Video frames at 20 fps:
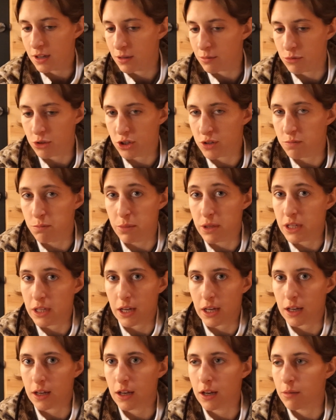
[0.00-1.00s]
I'm just
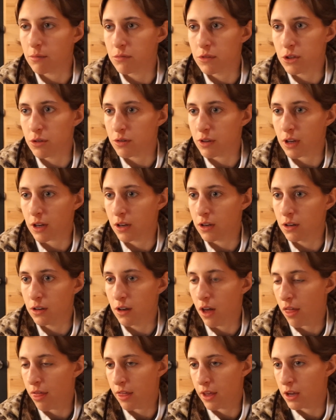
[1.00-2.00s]
being. I'm doing
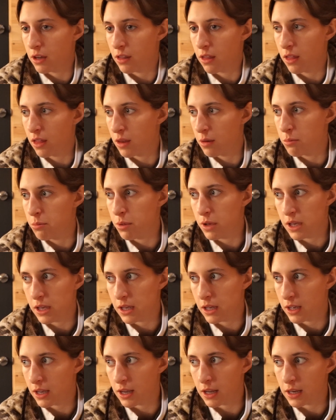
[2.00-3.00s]
nothing other than
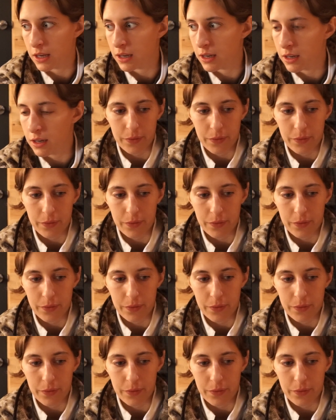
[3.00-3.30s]
being and